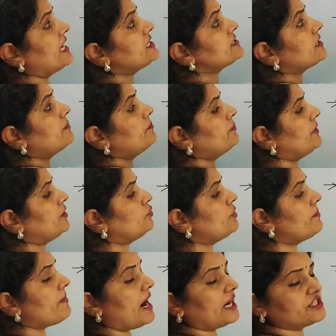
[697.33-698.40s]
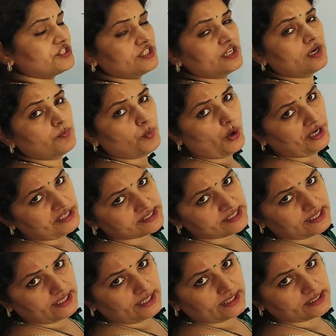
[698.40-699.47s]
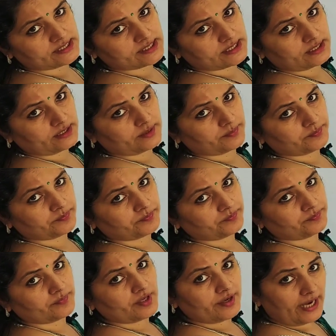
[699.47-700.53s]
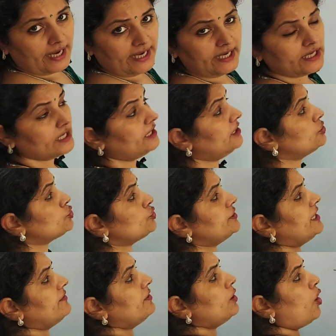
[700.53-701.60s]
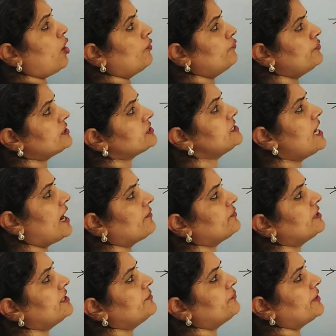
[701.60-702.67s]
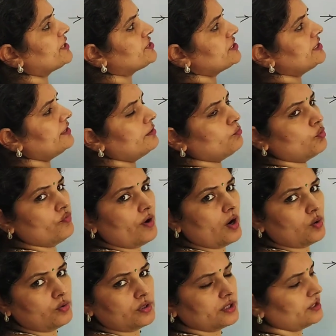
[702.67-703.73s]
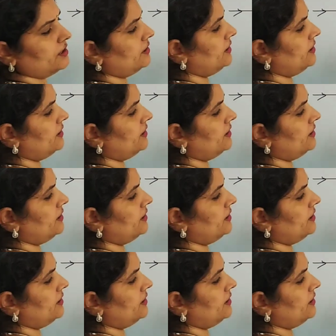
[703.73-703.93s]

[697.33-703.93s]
as compared to the marginal points A and C, right? So they will obviously after refraction they will move out.